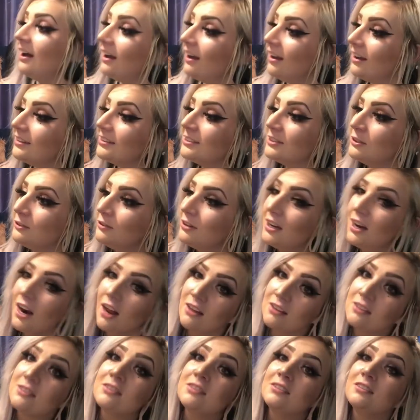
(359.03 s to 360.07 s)
So what
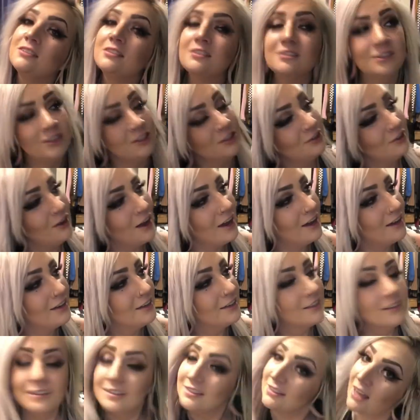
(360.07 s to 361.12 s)
else is new and
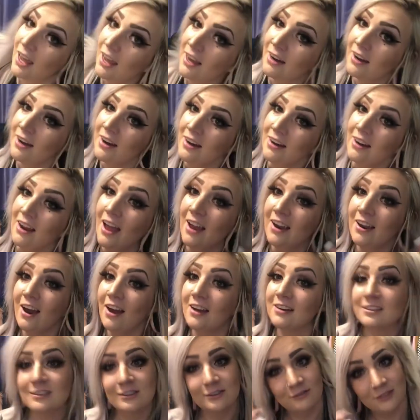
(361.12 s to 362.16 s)
exciting? I
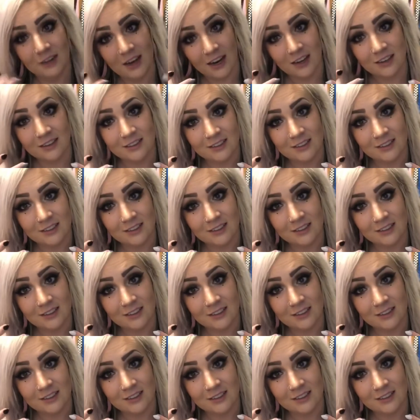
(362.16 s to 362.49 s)
got some nails